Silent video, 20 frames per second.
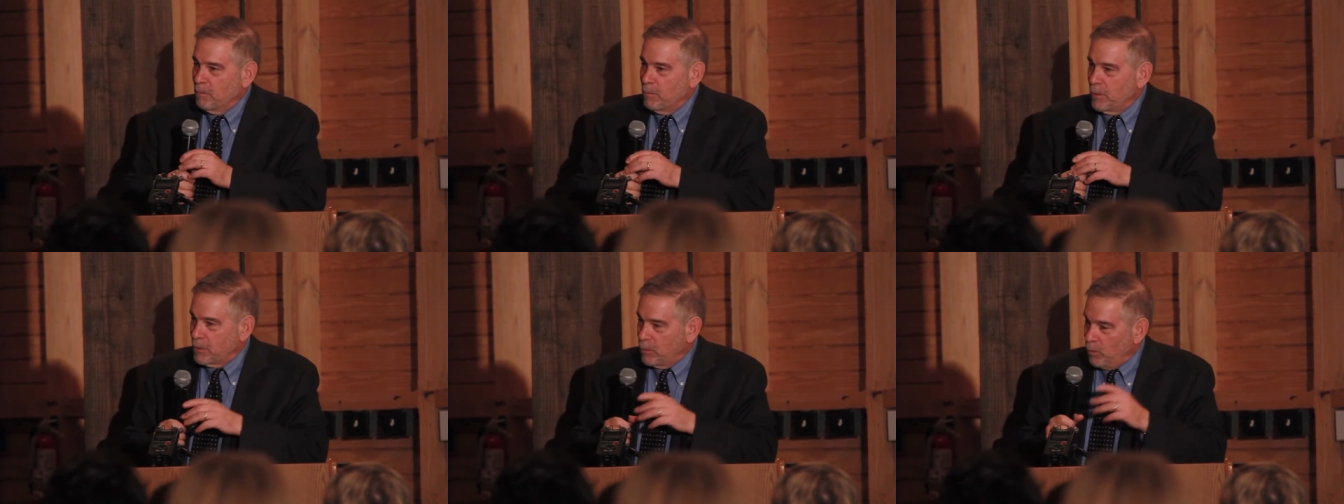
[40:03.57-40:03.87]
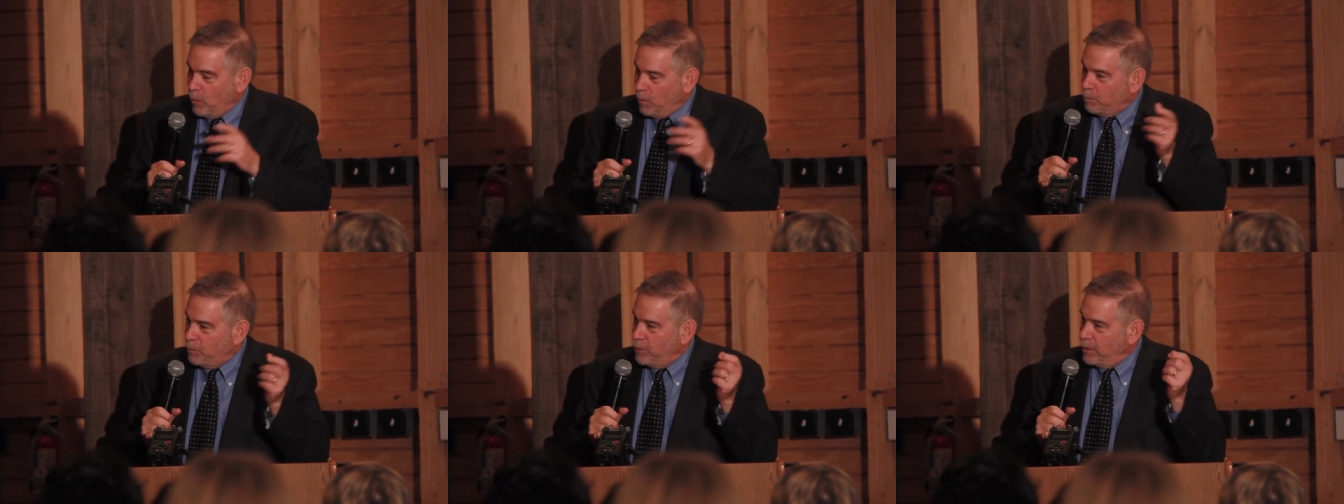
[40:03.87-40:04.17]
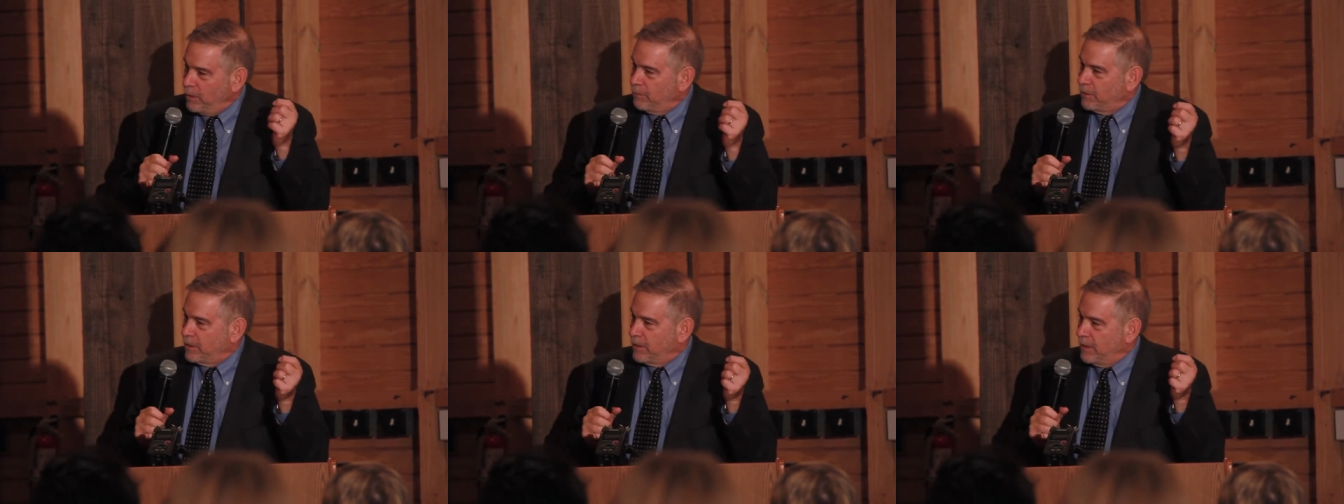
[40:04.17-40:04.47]
but you won't
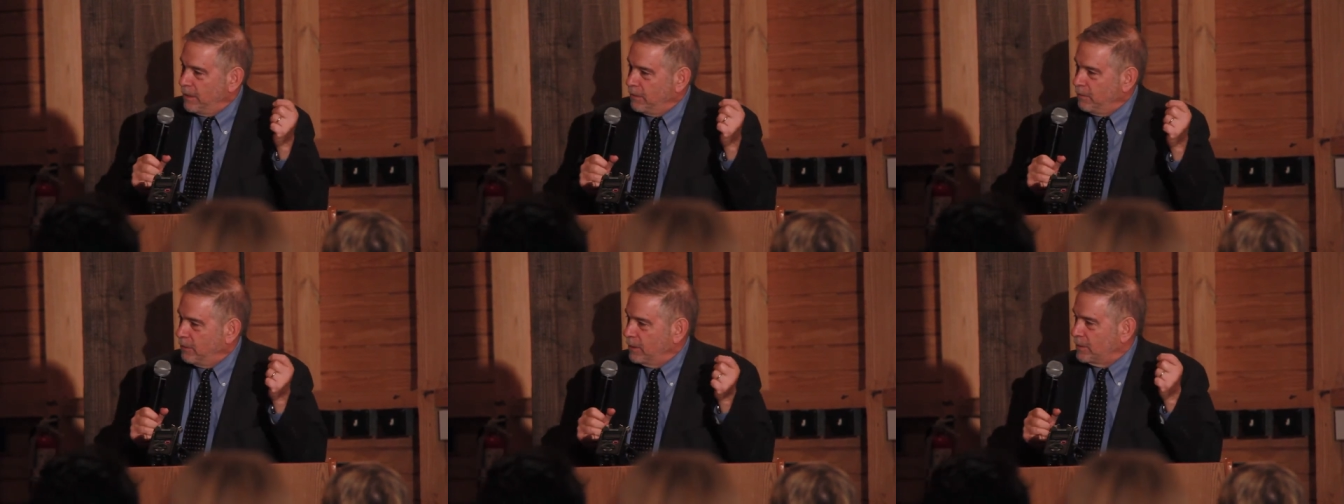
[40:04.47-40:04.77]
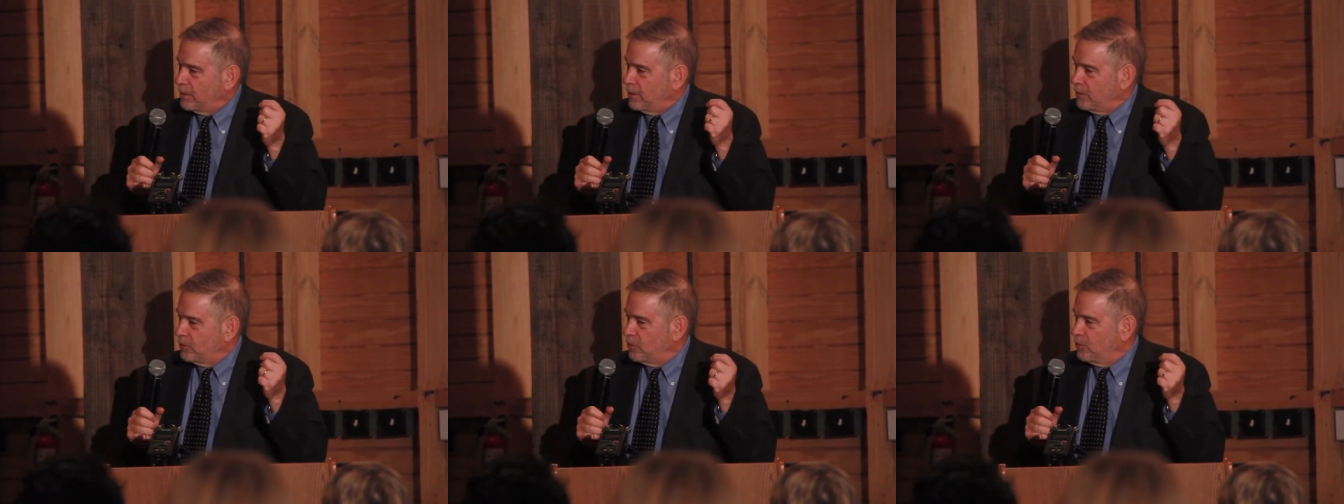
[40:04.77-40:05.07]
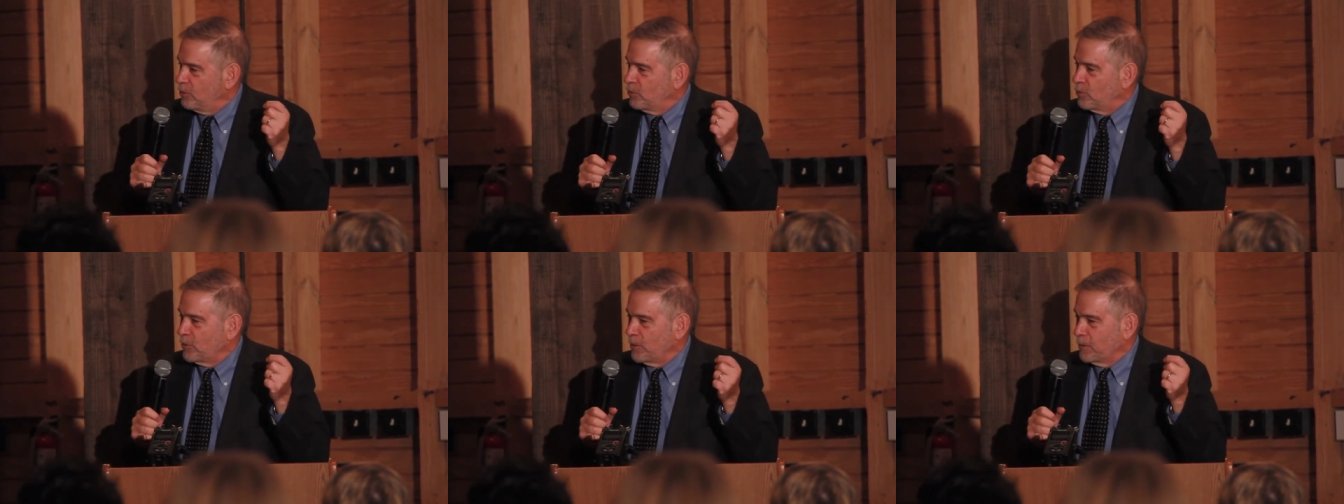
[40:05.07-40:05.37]
believe it. Henry
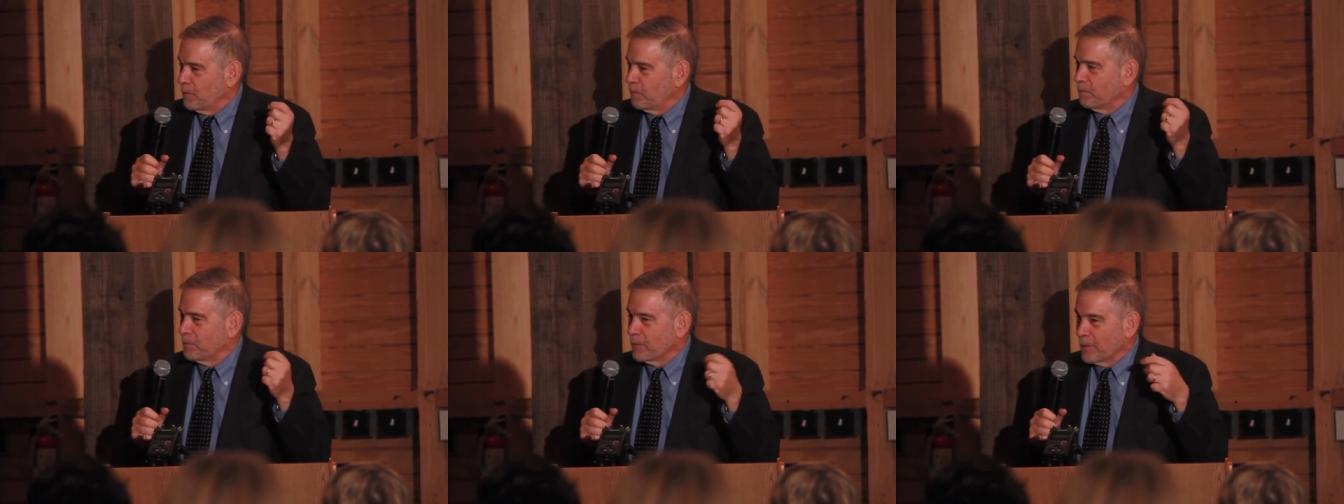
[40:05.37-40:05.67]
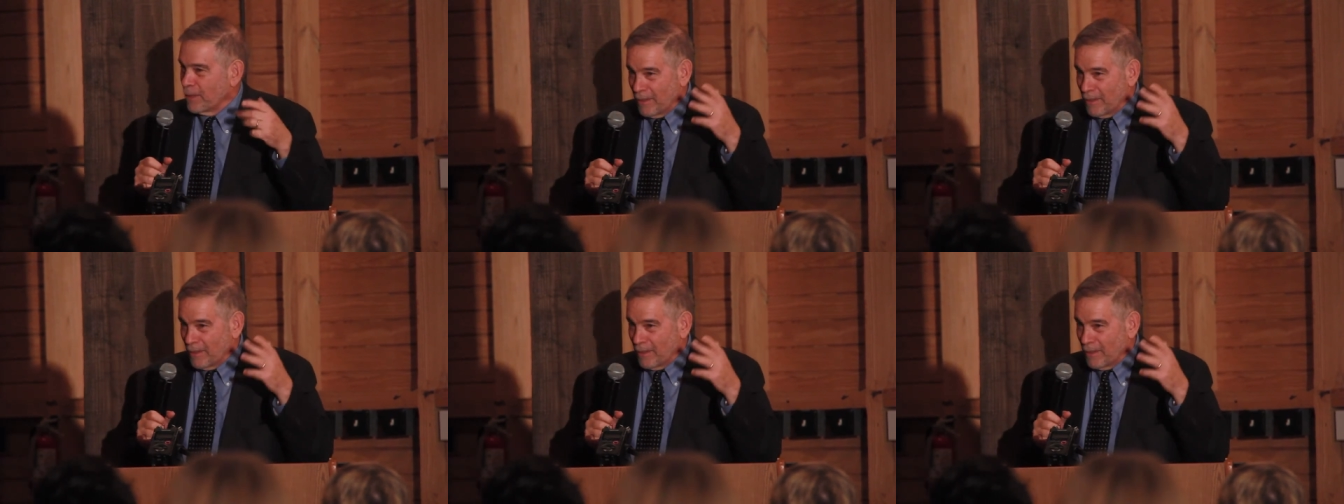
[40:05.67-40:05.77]
Kissinger, uh,